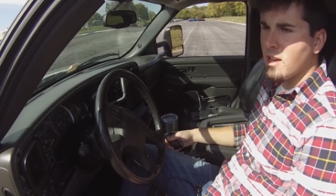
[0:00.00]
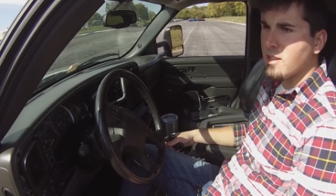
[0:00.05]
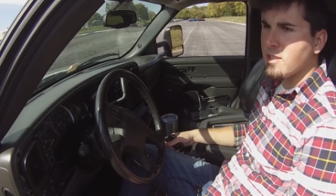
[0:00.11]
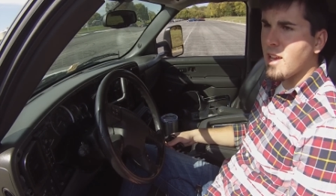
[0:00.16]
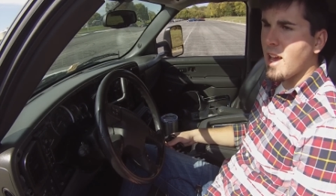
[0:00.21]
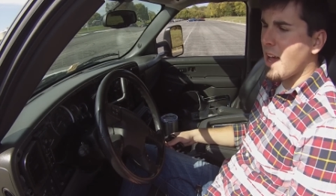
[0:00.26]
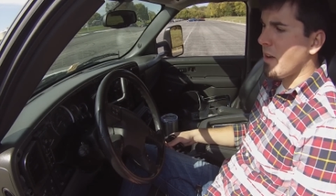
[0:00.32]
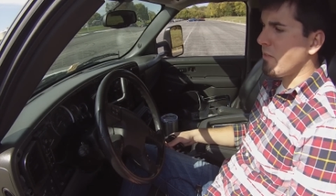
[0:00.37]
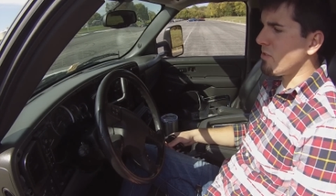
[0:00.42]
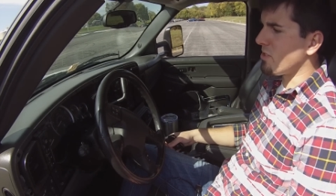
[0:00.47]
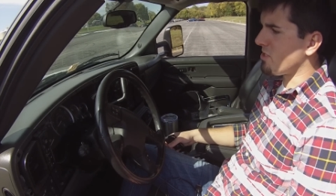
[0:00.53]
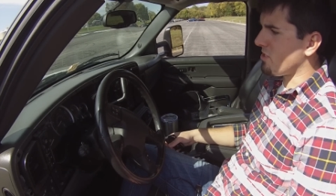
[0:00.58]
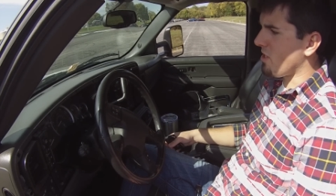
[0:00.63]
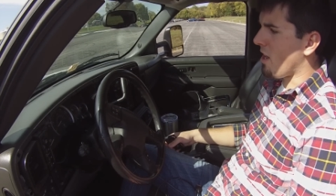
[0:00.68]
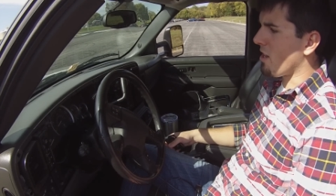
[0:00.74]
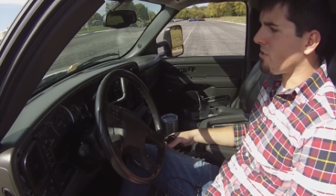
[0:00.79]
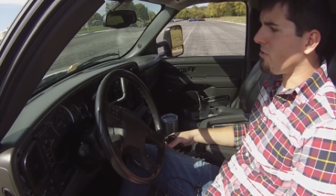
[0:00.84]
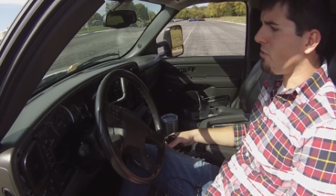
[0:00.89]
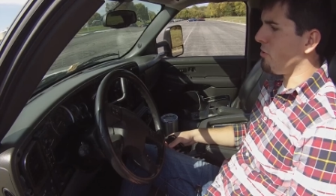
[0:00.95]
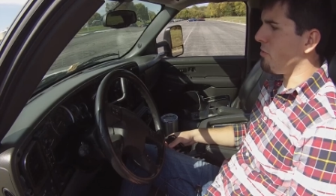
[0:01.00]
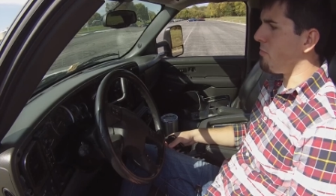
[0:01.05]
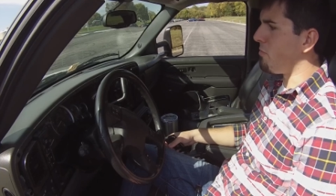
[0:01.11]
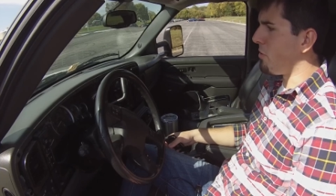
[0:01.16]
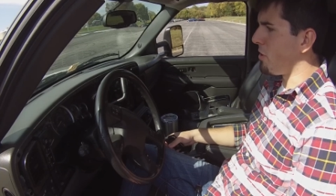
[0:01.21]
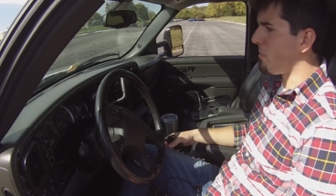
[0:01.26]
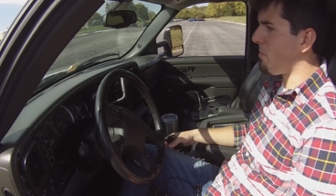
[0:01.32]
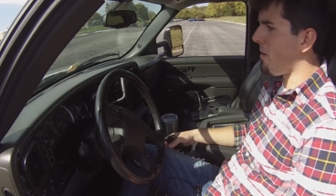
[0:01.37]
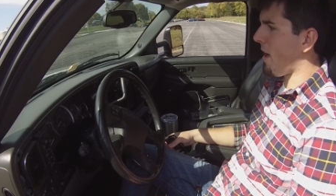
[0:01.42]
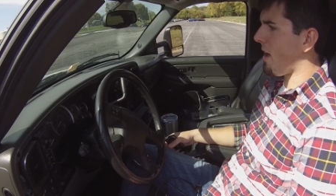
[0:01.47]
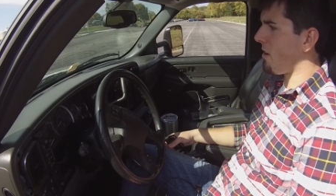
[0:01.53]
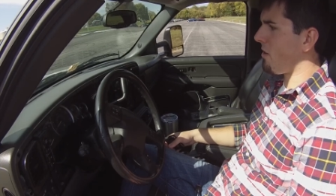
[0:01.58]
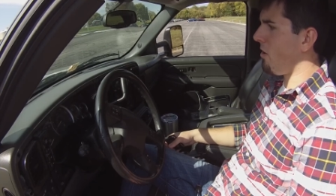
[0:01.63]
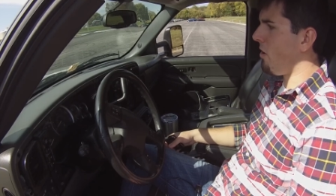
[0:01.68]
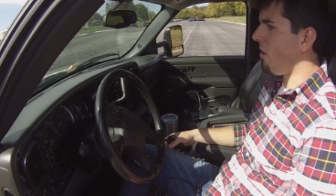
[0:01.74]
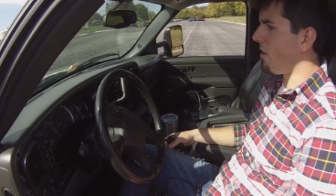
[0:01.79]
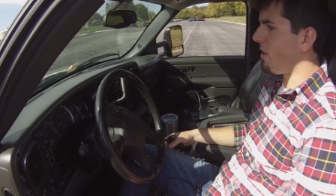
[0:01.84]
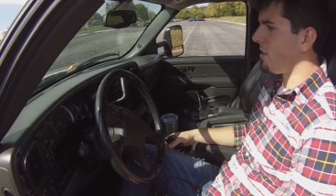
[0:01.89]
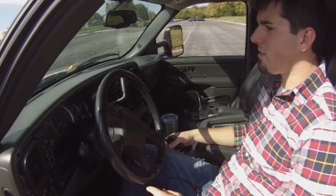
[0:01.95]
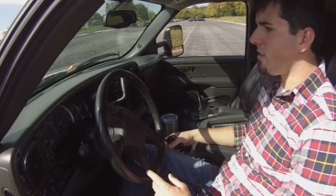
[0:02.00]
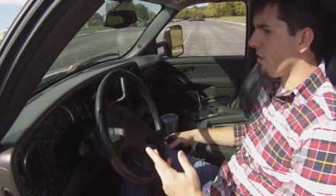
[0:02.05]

to have the stock tune put back on it.